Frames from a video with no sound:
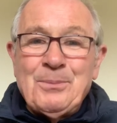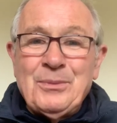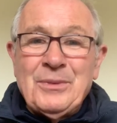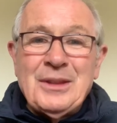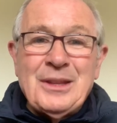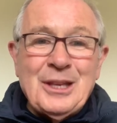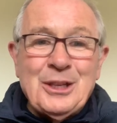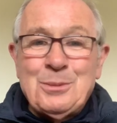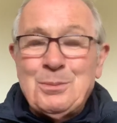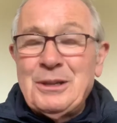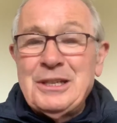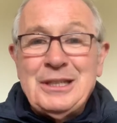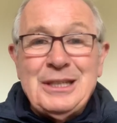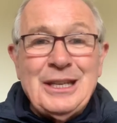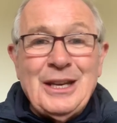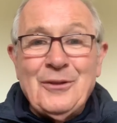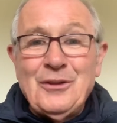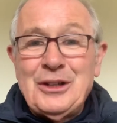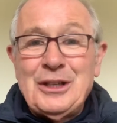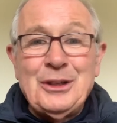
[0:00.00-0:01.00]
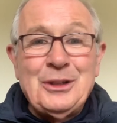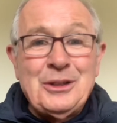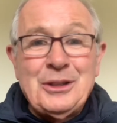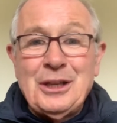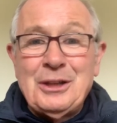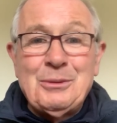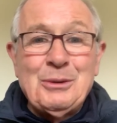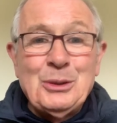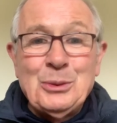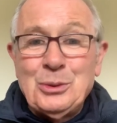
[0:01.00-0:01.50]
there's plenty of evidence
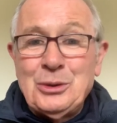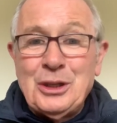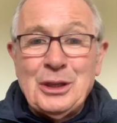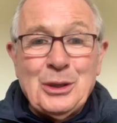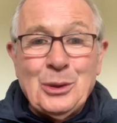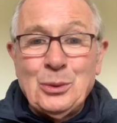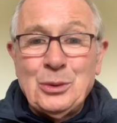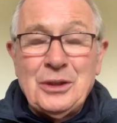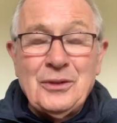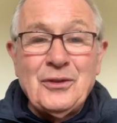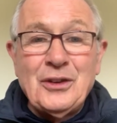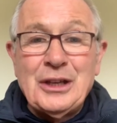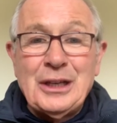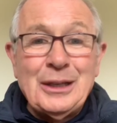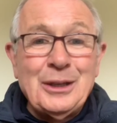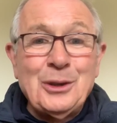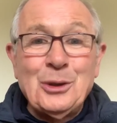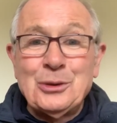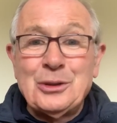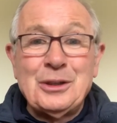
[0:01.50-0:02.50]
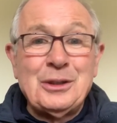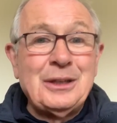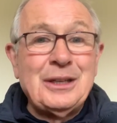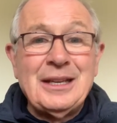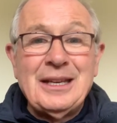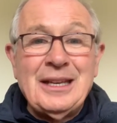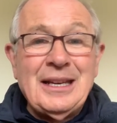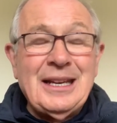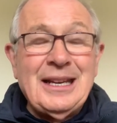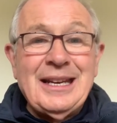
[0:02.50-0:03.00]
that losing county final doesn't
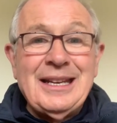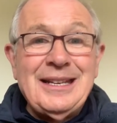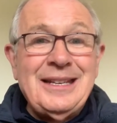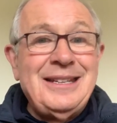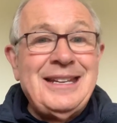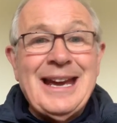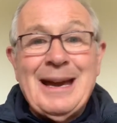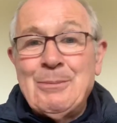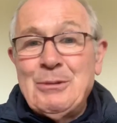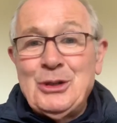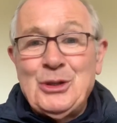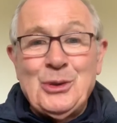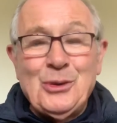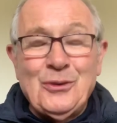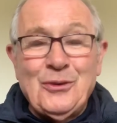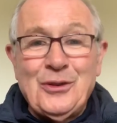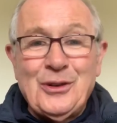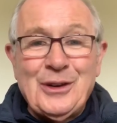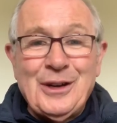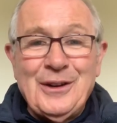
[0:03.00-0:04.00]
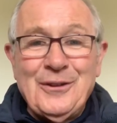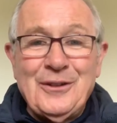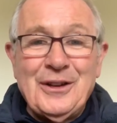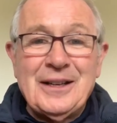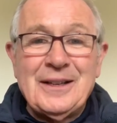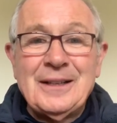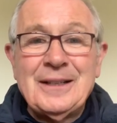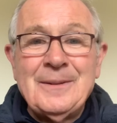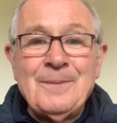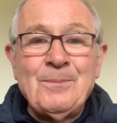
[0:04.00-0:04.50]
damage you forever.
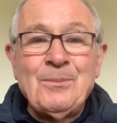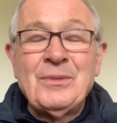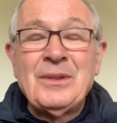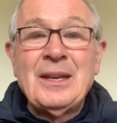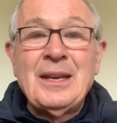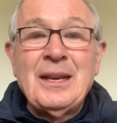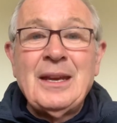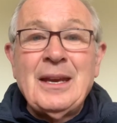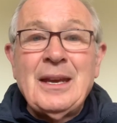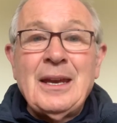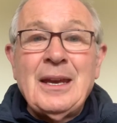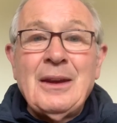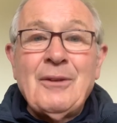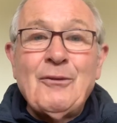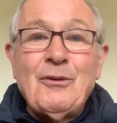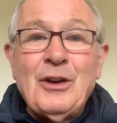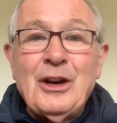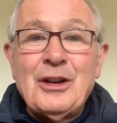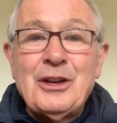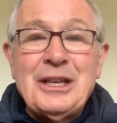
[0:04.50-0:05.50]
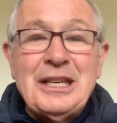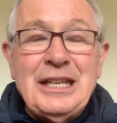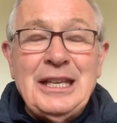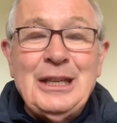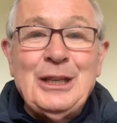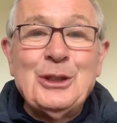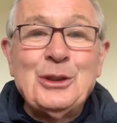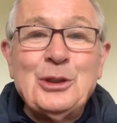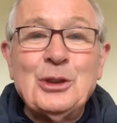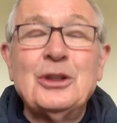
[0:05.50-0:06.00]
For
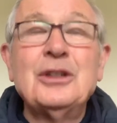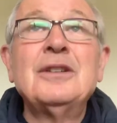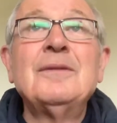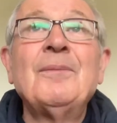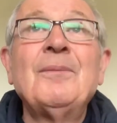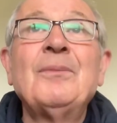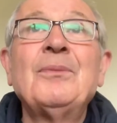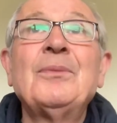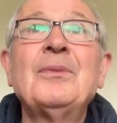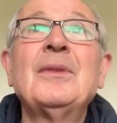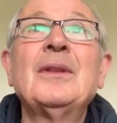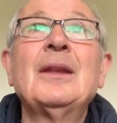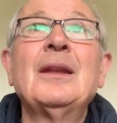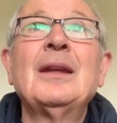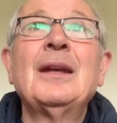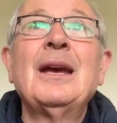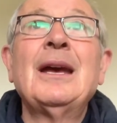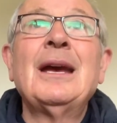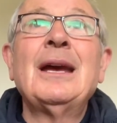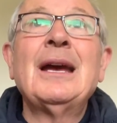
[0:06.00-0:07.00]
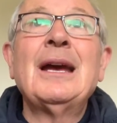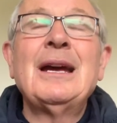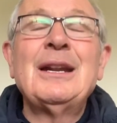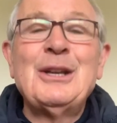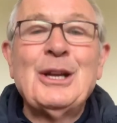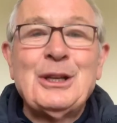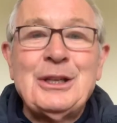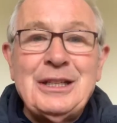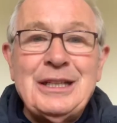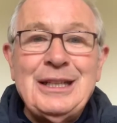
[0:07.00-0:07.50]
Rahina though,
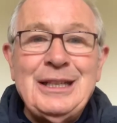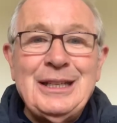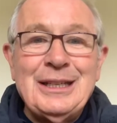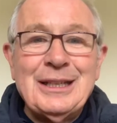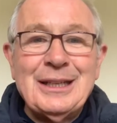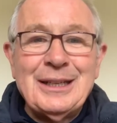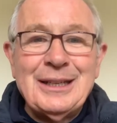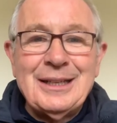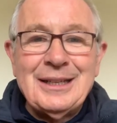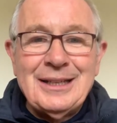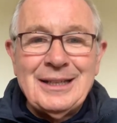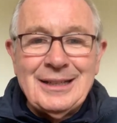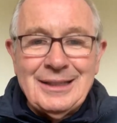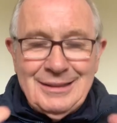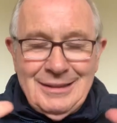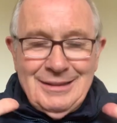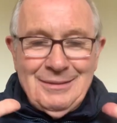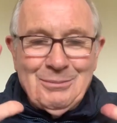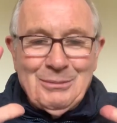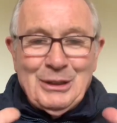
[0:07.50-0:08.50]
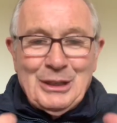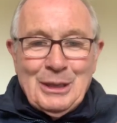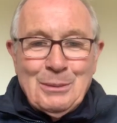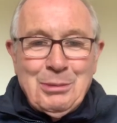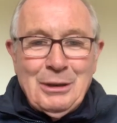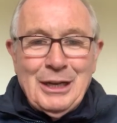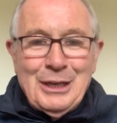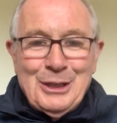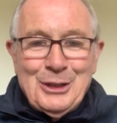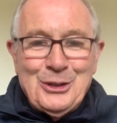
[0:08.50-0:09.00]
not Rahina, my
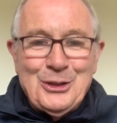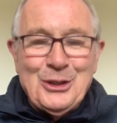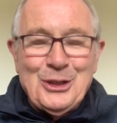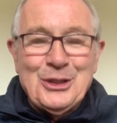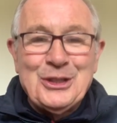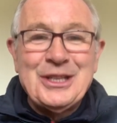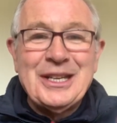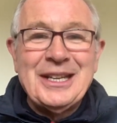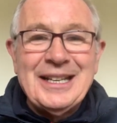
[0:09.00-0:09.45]
apologies,